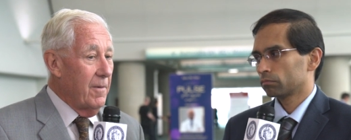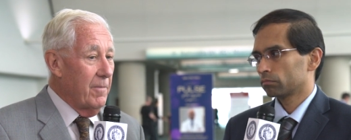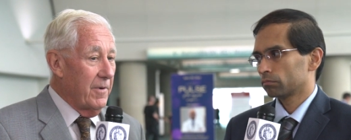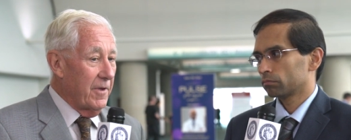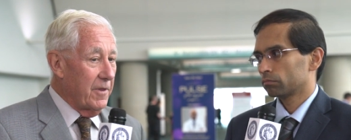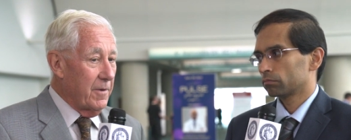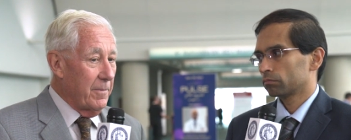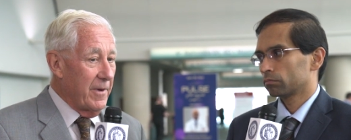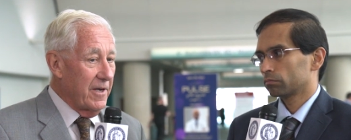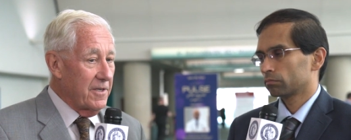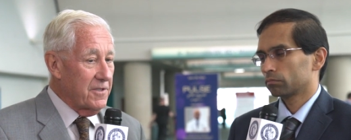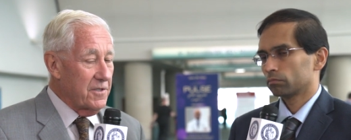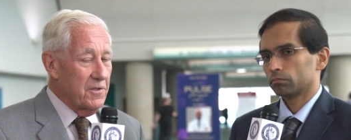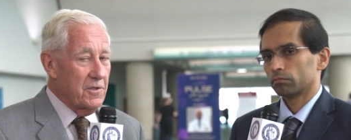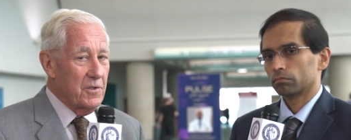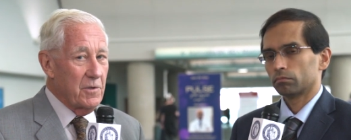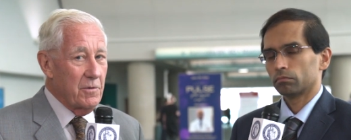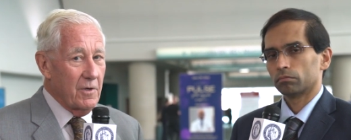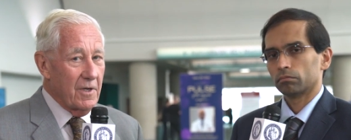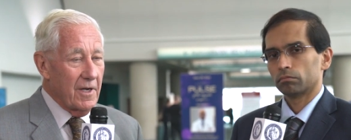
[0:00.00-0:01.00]
Speaker 1: But the
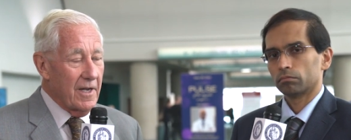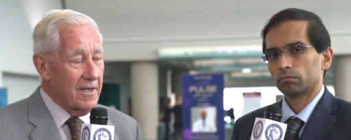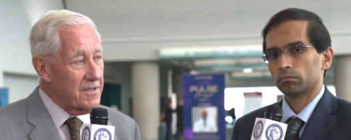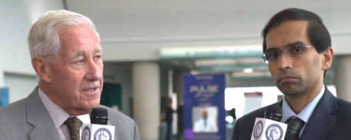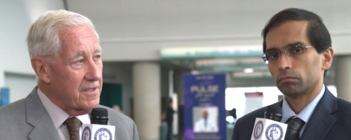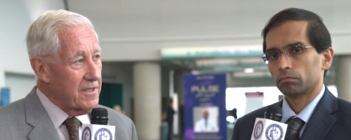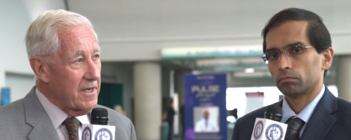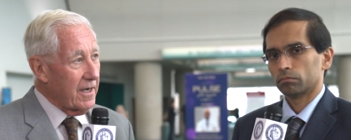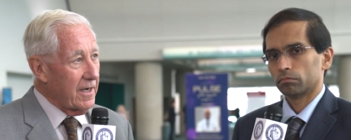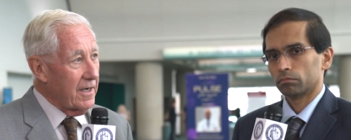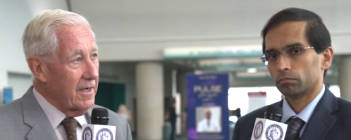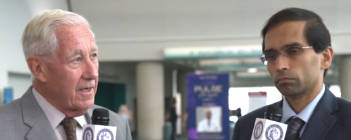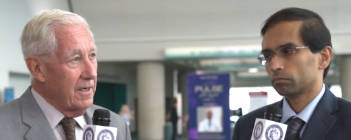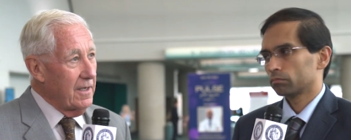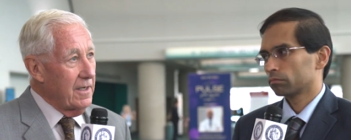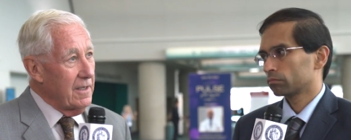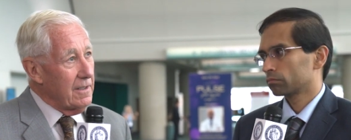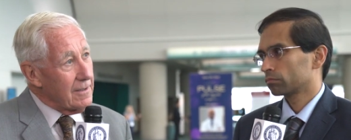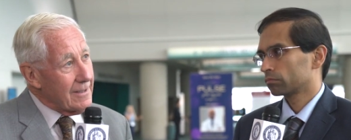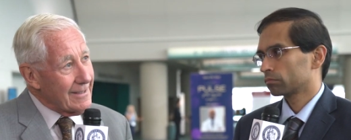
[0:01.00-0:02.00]
patients who were less sick,
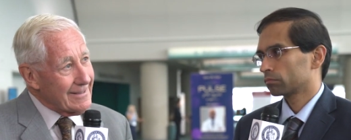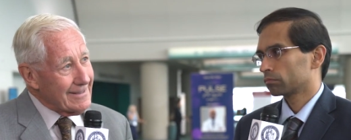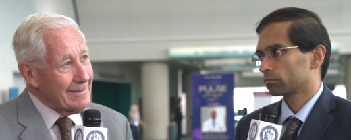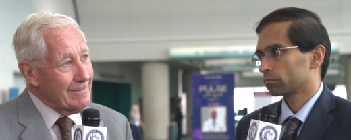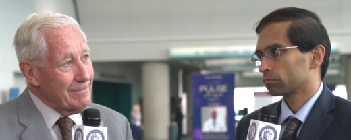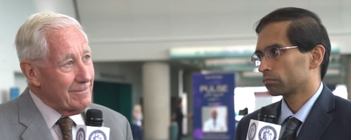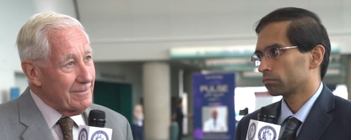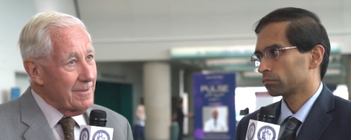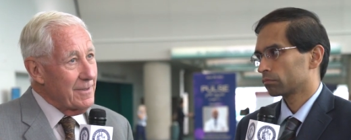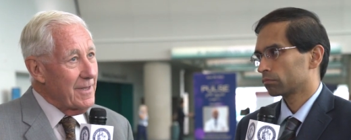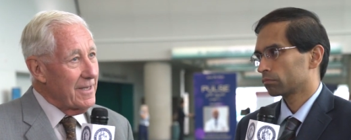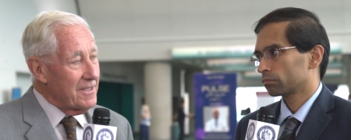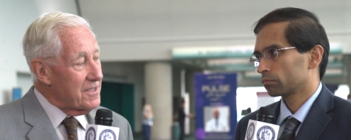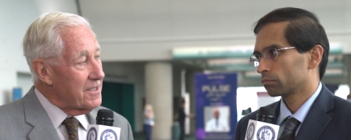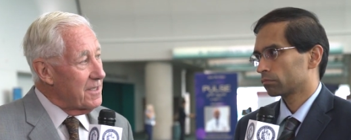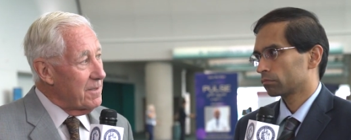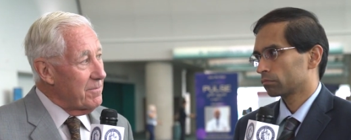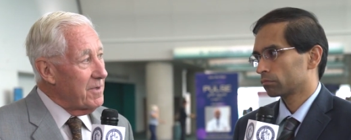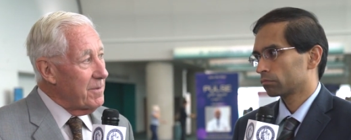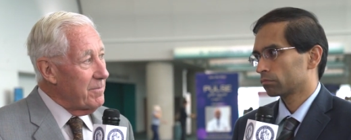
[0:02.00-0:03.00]
uh, they
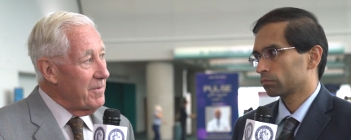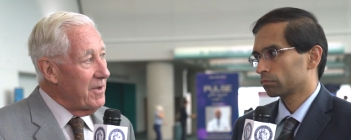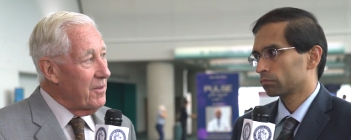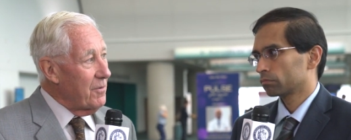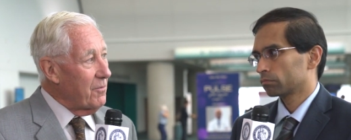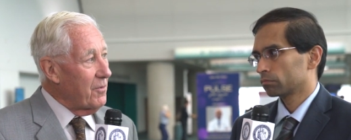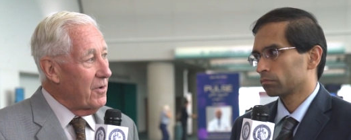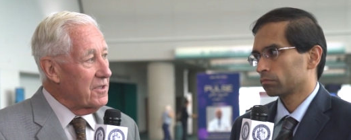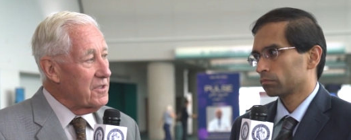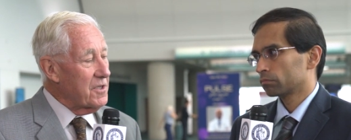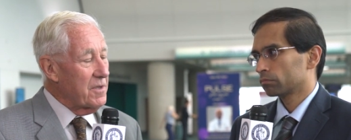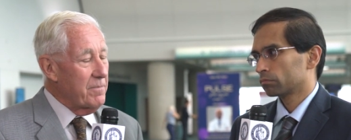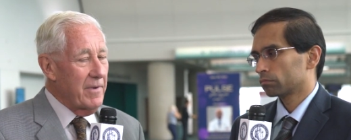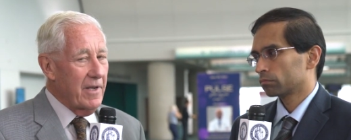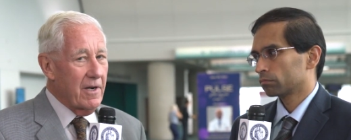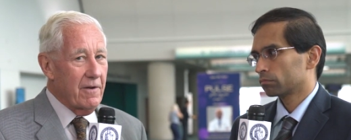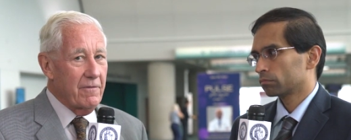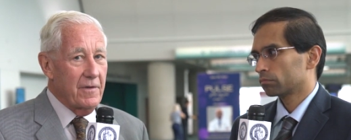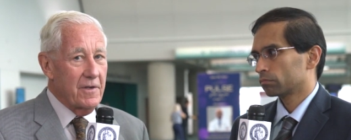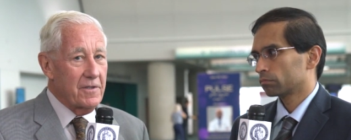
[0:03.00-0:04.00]
seem to be the ones that
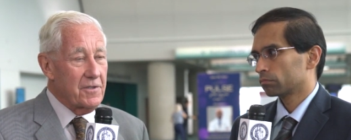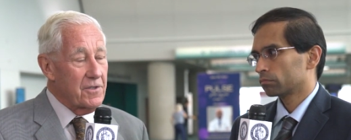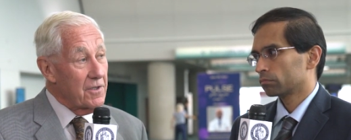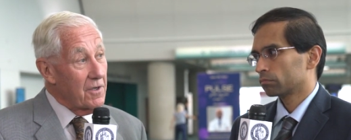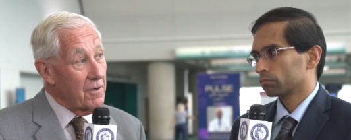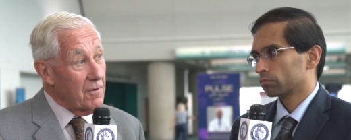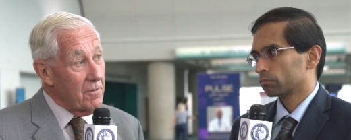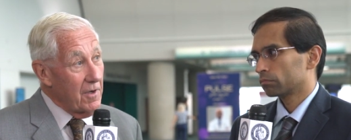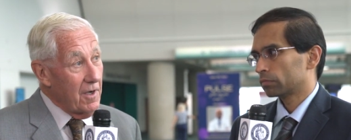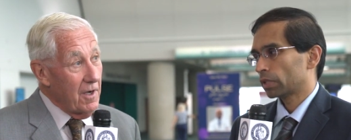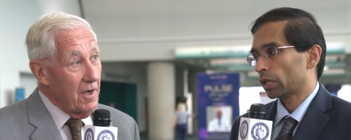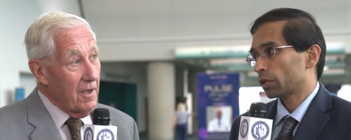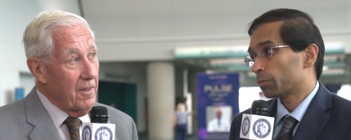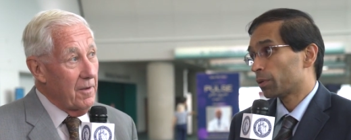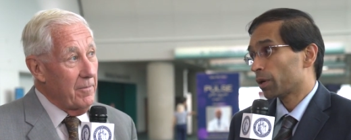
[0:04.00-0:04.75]
benefit. So yeah,